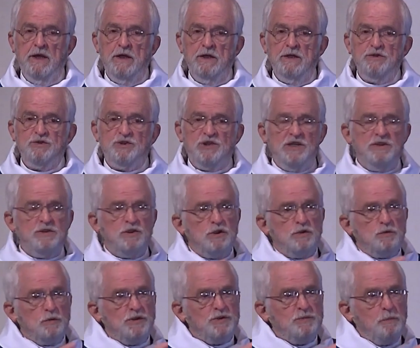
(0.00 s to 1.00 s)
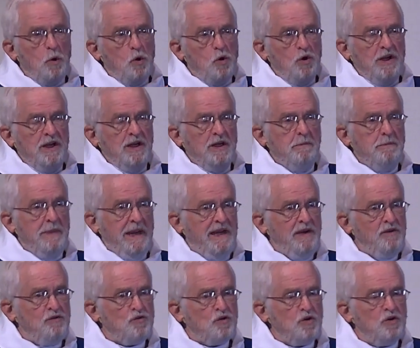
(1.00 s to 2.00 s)
Jesus was born in a
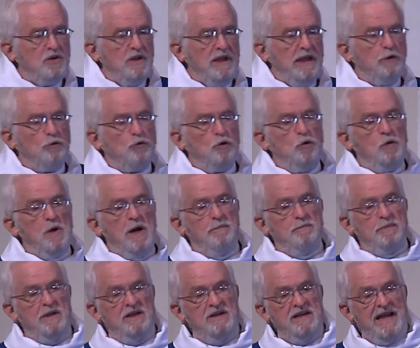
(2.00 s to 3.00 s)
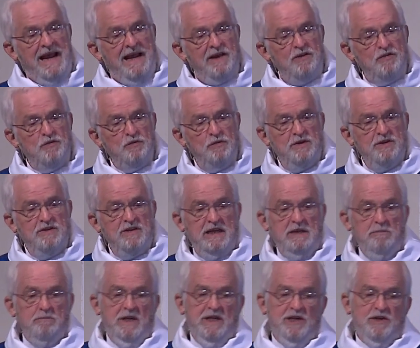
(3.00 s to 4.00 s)
manger. He grew up in Nazareth. He
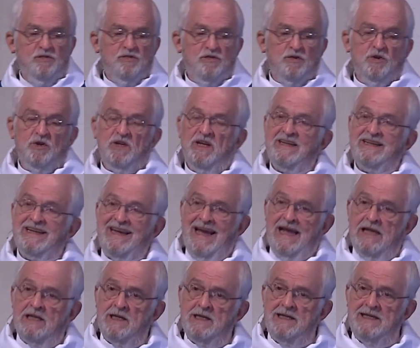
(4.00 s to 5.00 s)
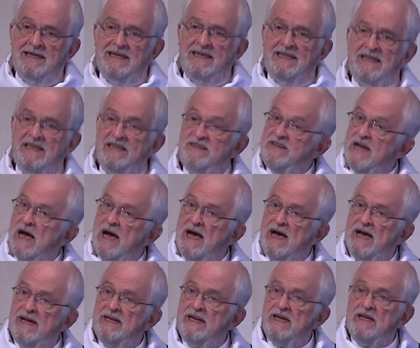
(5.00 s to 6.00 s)
ministered in Galilee. He
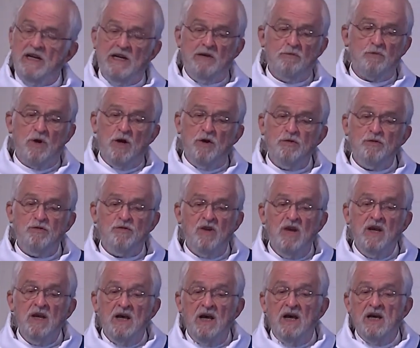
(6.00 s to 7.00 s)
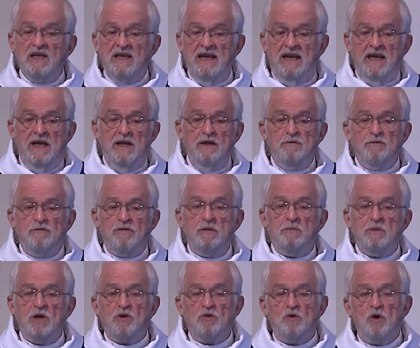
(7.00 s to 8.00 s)
died and he rose again from
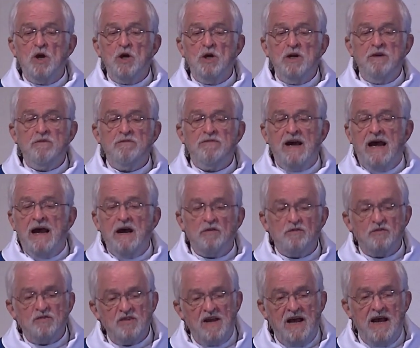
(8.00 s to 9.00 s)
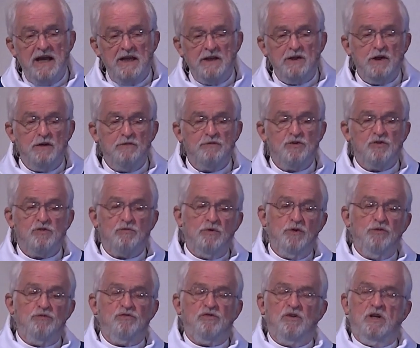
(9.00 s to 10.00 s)
a grave outside of
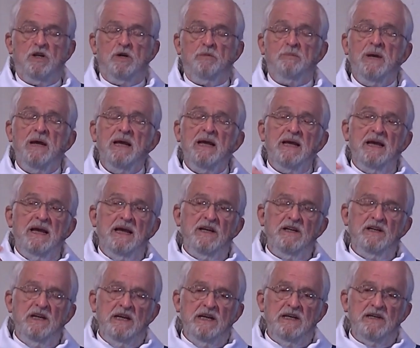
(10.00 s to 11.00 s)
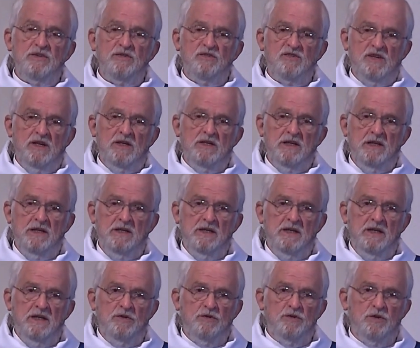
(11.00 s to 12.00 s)
Jerusalem and he ascended
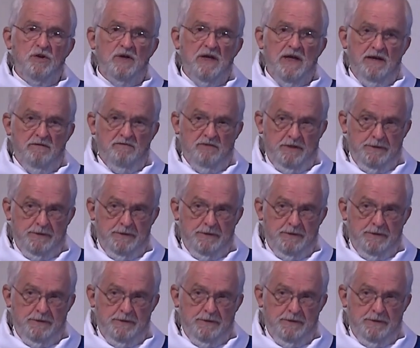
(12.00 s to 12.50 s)
into heaven.